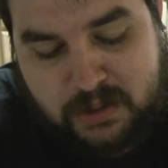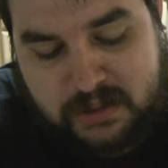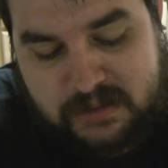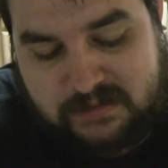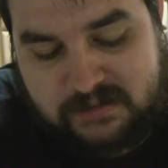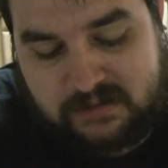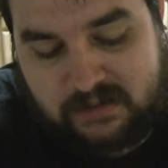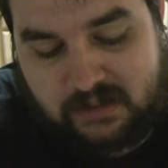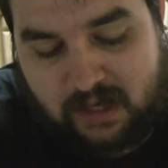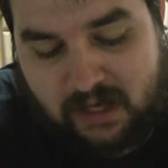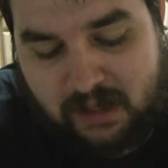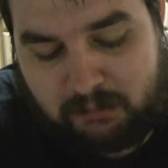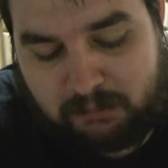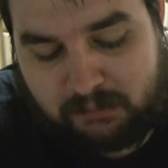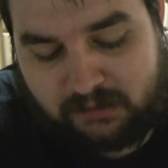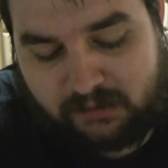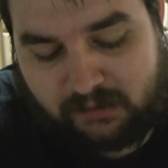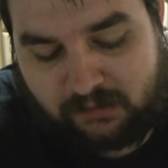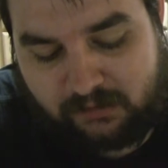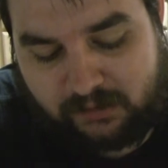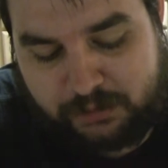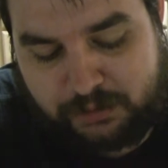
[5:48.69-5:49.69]
is Goblin
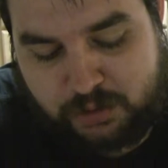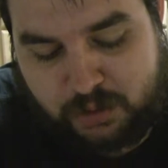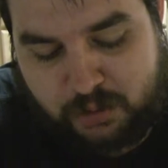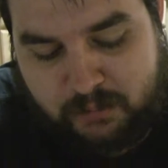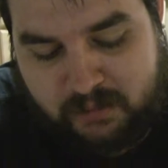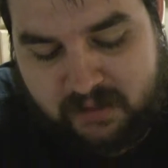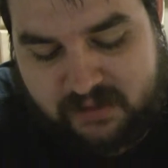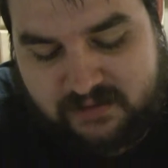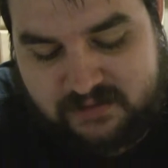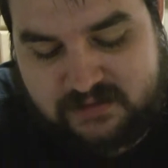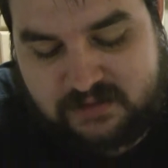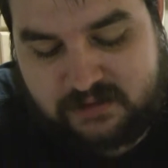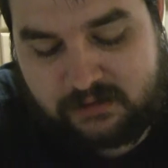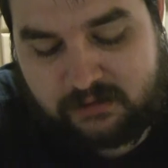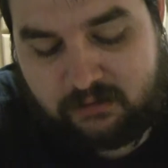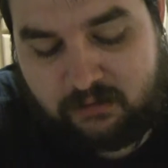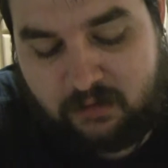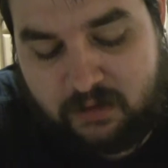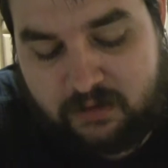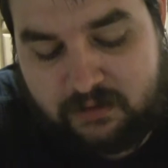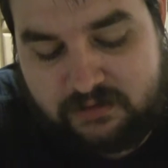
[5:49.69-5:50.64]
Electromancer.